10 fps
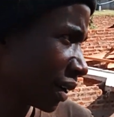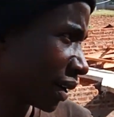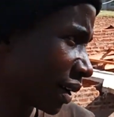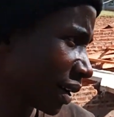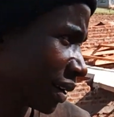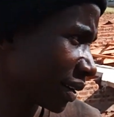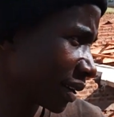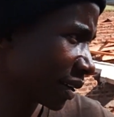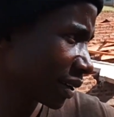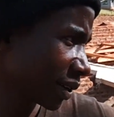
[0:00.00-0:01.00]
and
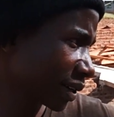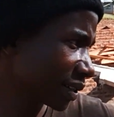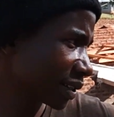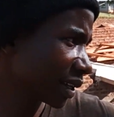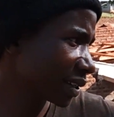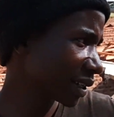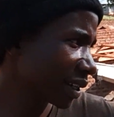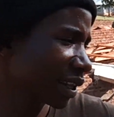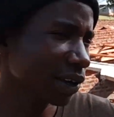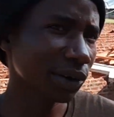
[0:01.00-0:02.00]
you can see the shade
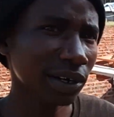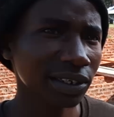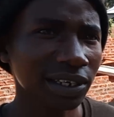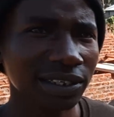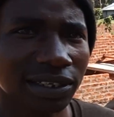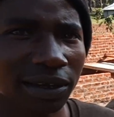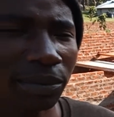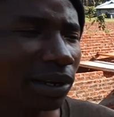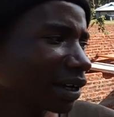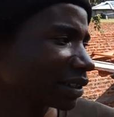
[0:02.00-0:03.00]
there. You can just
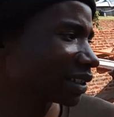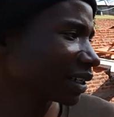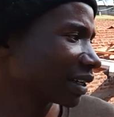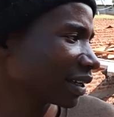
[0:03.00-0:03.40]
bring a chair.